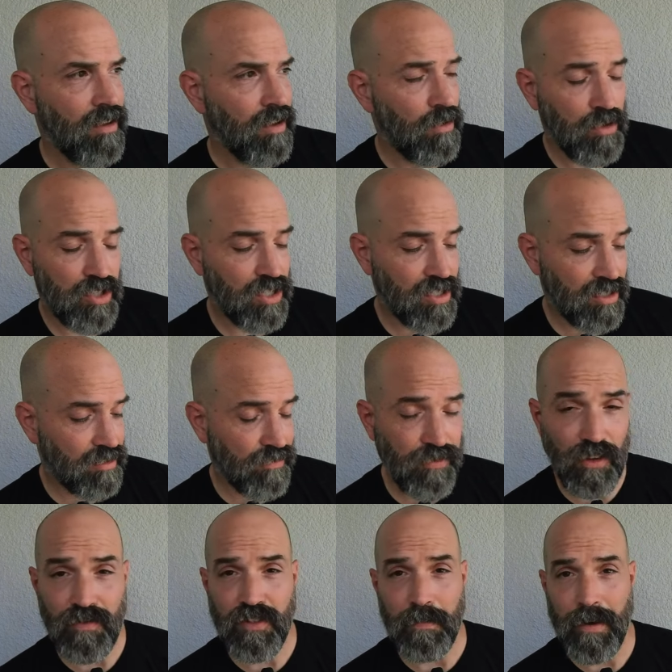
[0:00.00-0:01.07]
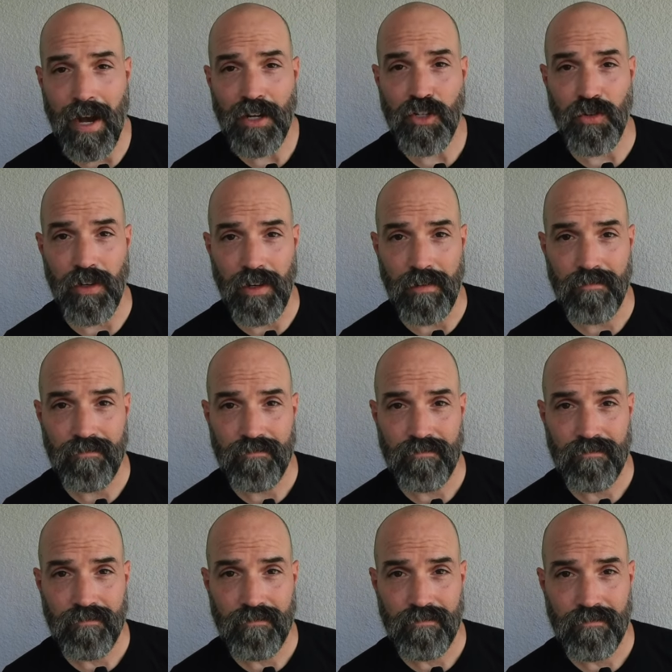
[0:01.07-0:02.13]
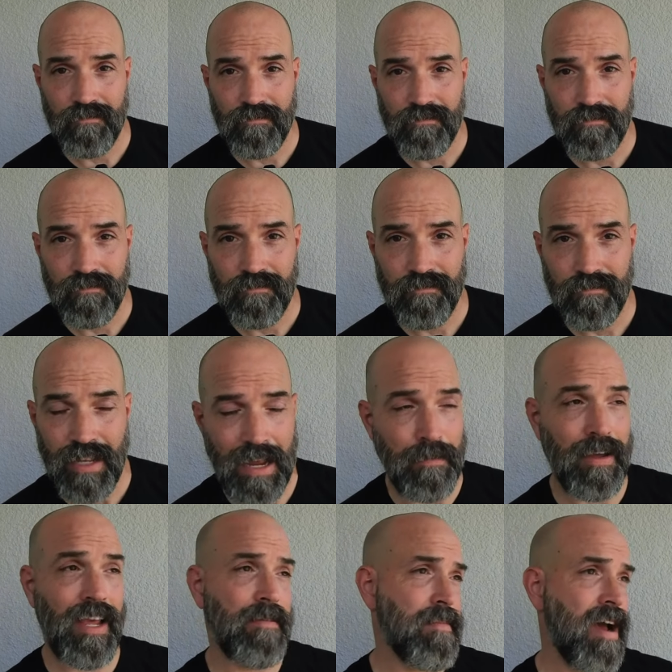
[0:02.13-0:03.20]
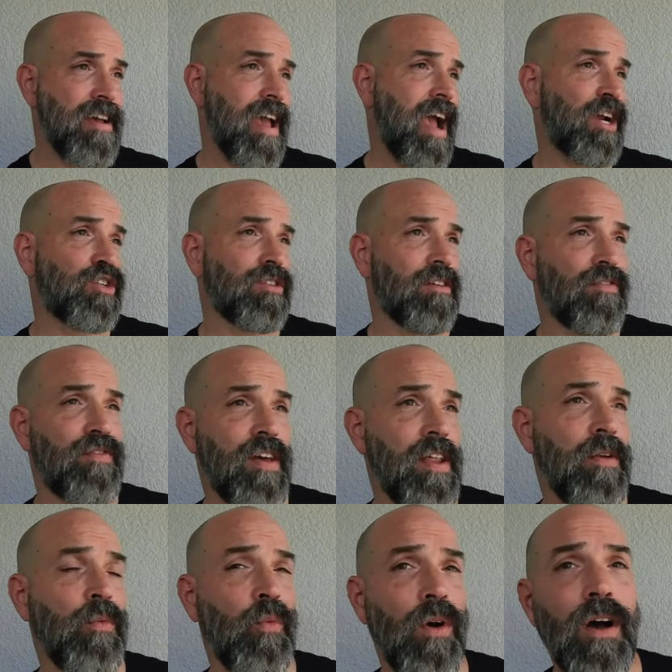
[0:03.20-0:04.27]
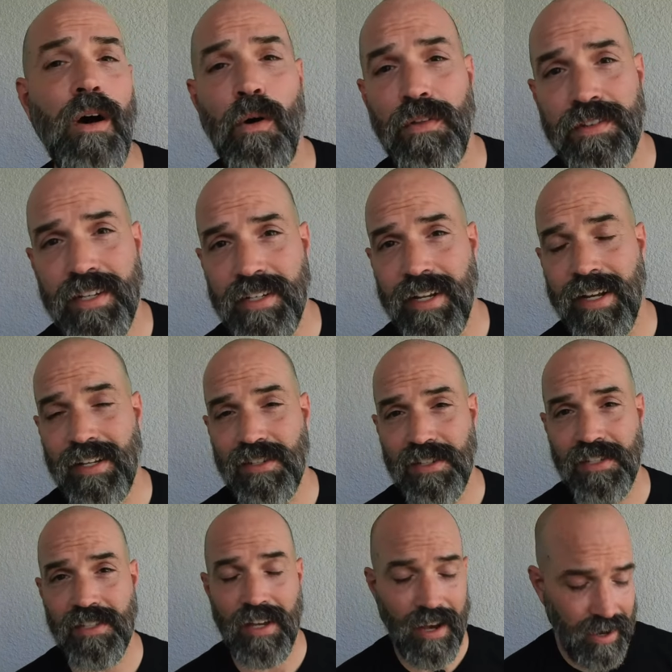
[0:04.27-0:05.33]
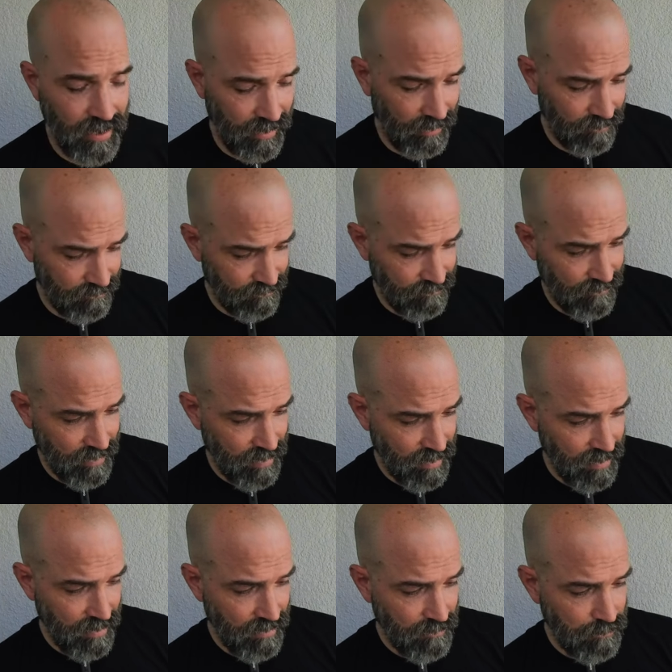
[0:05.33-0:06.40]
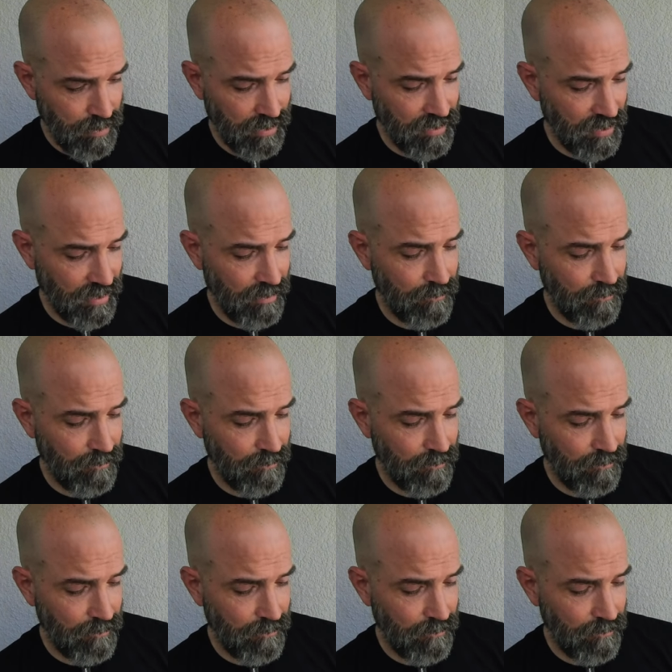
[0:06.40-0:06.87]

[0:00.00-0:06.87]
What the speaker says: who's just full of debauchery. I mean, he might actually fit in well with today's society, but